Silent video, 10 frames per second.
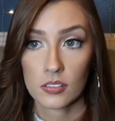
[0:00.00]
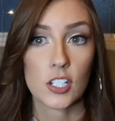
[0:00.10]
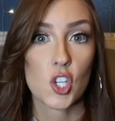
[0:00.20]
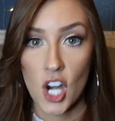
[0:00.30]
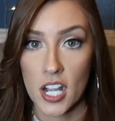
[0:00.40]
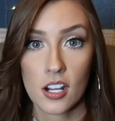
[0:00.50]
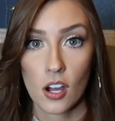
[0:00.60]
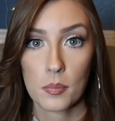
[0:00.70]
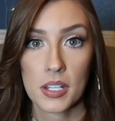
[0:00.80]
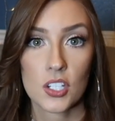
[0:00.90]
like shining
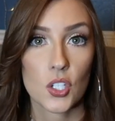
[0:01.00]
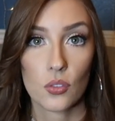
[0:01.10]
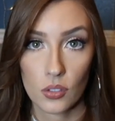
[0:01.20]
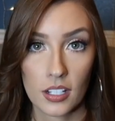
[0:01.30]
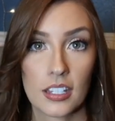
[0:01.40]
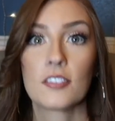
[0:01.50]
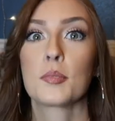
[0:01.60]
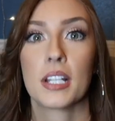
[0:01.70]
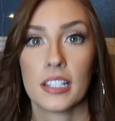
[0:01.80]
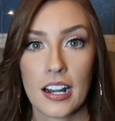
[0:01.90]
on me, so it gives
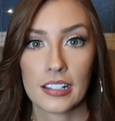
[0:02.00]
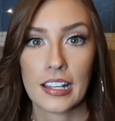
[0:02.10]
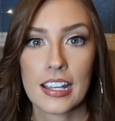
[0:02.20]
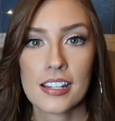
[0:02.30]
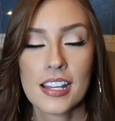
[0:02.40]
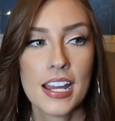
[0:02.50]
me a lot of light.